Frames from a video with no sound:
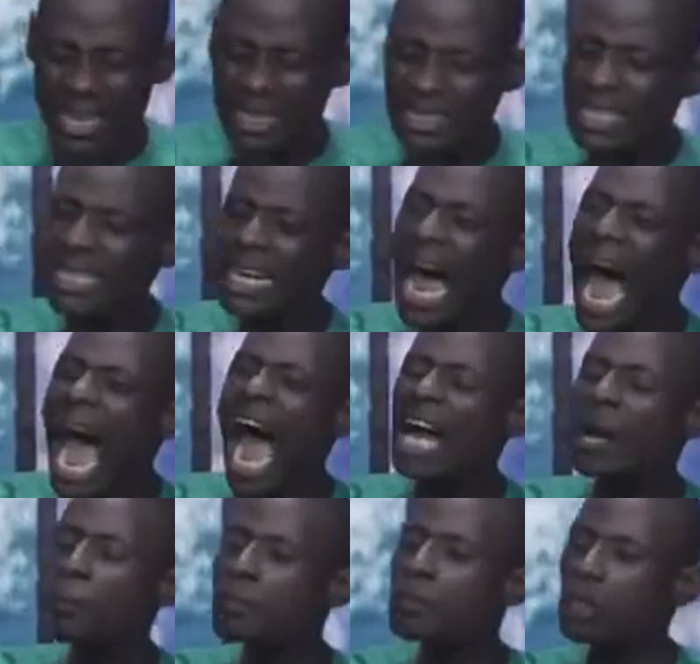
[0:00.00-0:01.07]
Say the
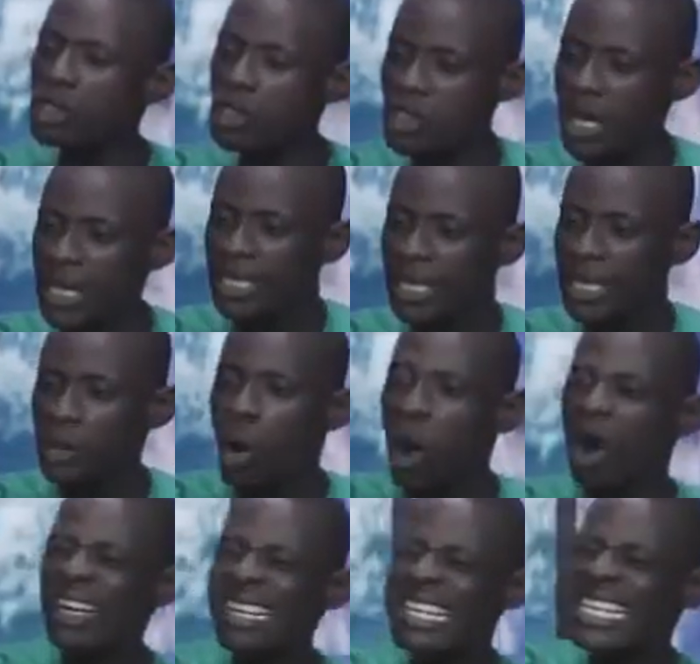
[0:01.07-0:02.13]
art project is
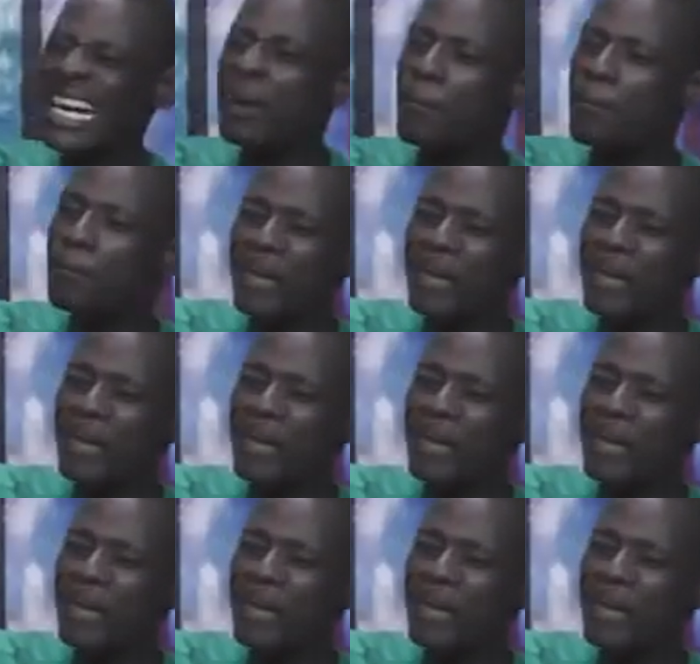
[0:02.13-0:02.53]
100